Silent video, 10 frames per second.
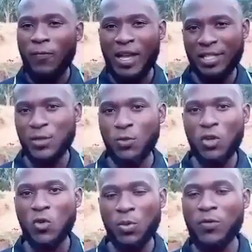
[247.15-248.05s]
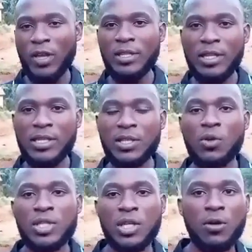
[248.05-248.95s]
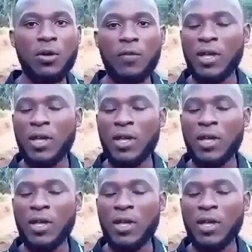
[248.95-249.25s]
first way to prevent this sickle cell,